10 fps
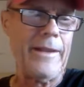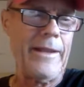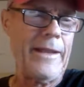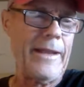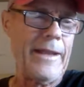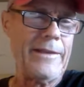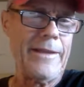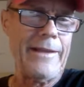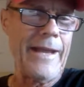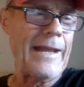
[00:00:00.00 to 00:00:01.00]
And
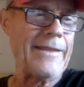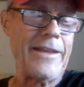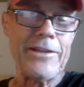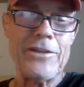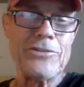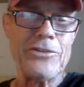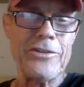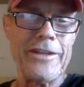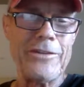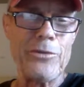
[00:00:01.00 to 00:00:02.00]
I think it is a good
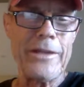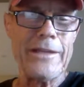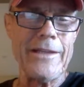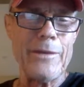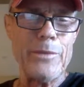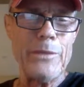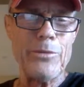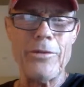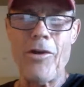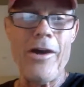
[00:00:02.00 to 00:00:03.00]
thing that we're getting a lot of
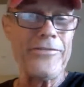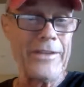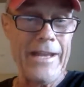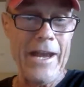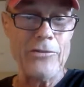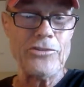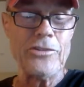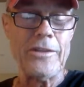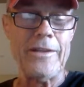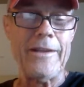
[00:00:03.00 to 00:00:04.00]
people off the couch
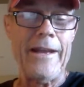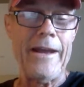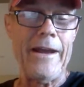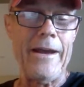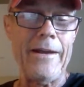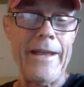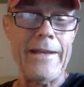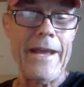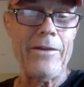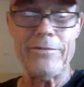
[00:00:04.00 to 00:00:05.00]
and
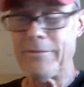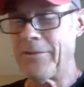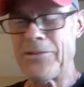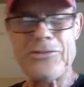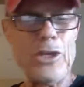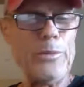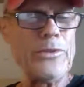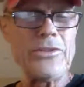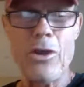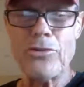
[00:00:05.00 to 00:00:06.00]
out, super
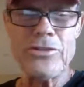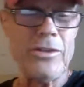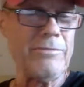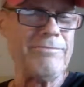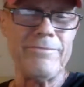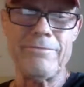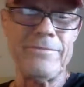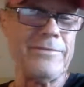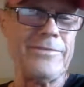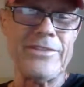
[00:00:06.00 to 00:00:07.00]
social,
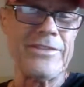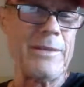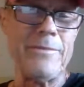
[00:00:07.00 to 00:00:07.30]
just